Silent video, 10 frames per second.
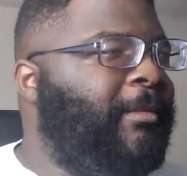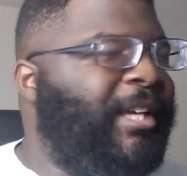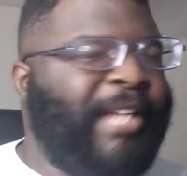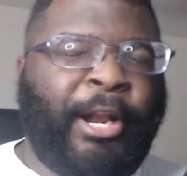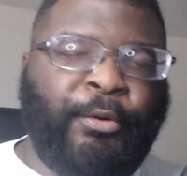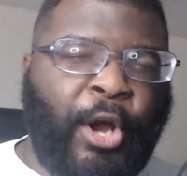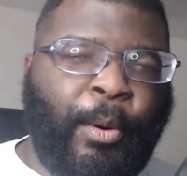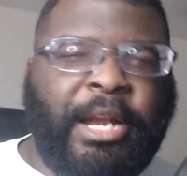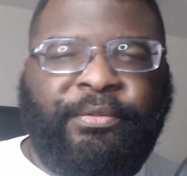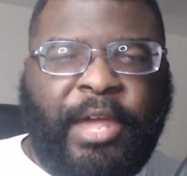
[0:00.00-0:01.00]
Because I don't
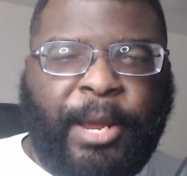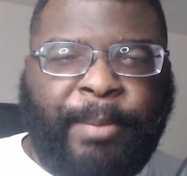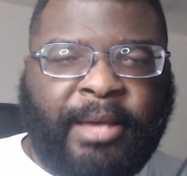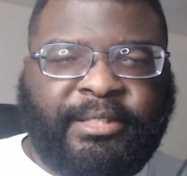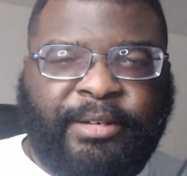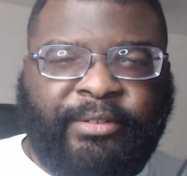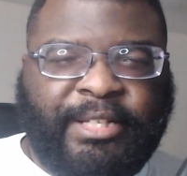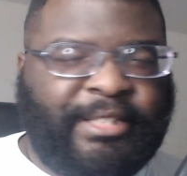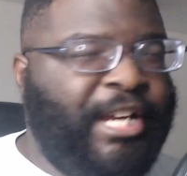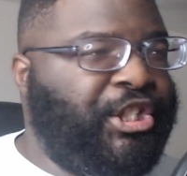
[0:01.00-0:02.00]
know anything about
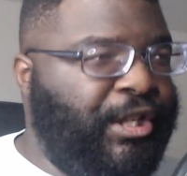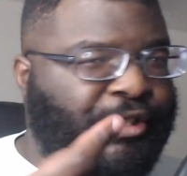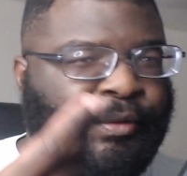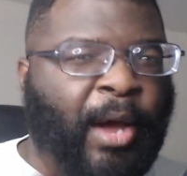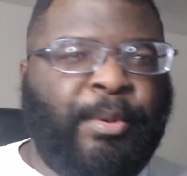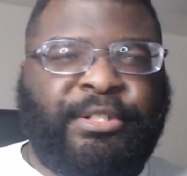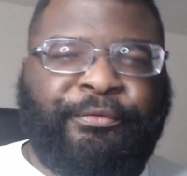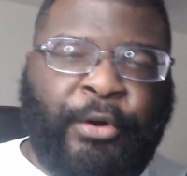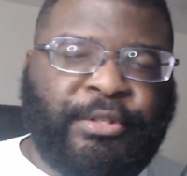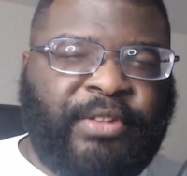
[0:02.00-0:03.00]
Civilization, so that was the
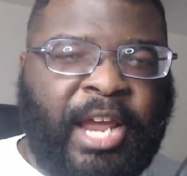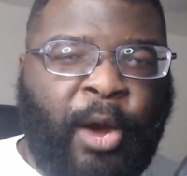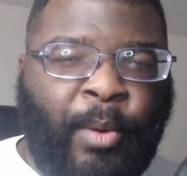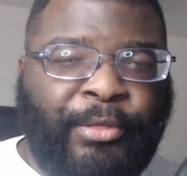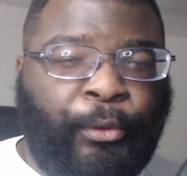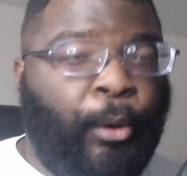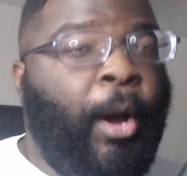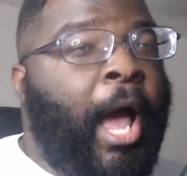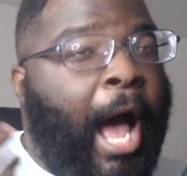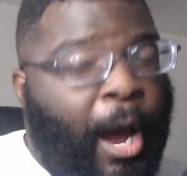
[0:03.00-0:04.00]
first thing I went through.
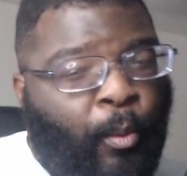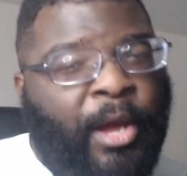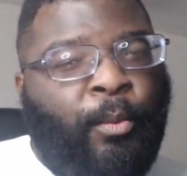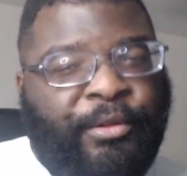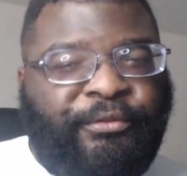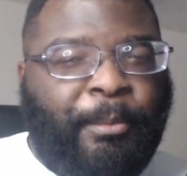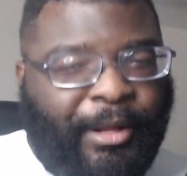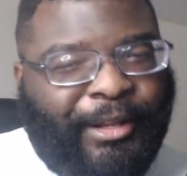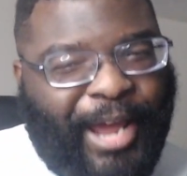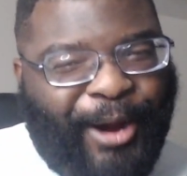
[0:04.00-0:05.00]
I went with
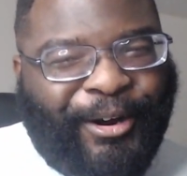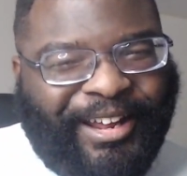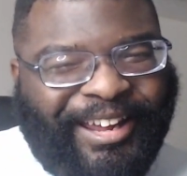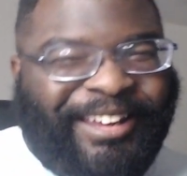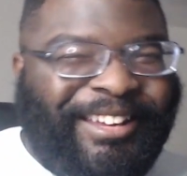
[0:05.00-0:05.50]
familiarity.